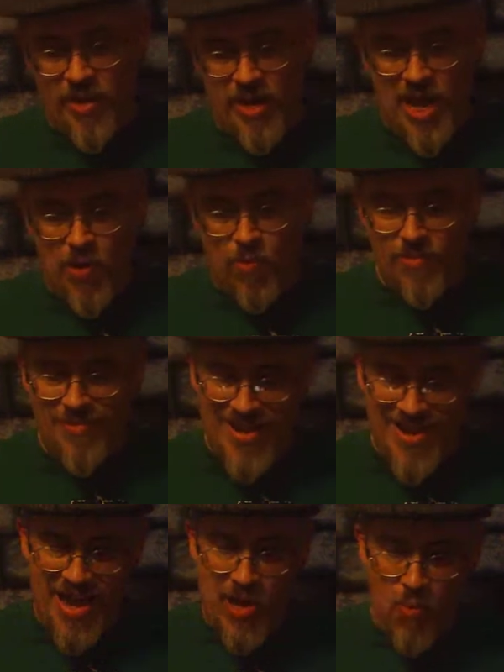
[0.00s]
and I
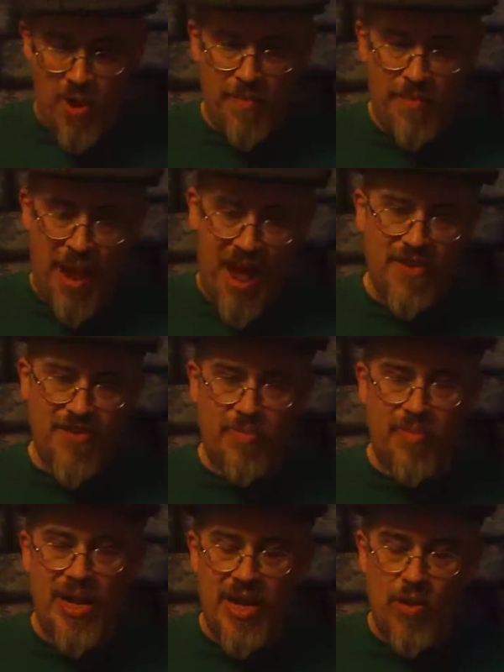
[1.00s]
kind of went past
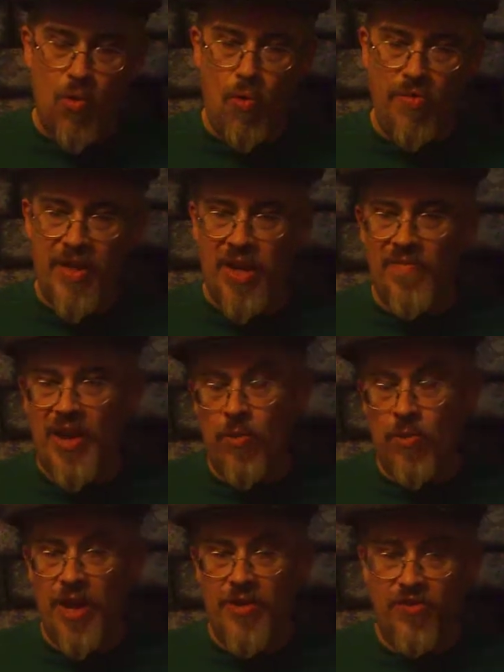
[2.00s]
my whole thing of I
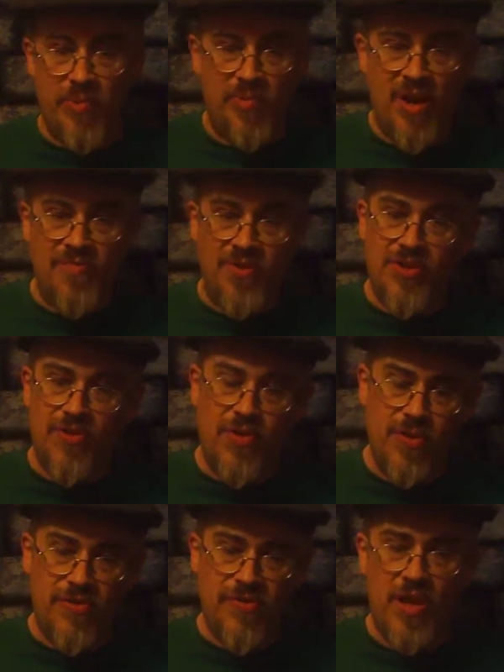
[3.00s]
don't like Superman
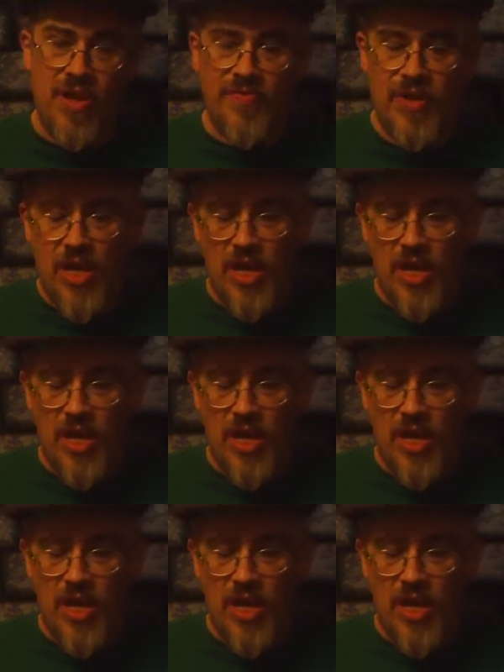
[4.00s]
52 stuff.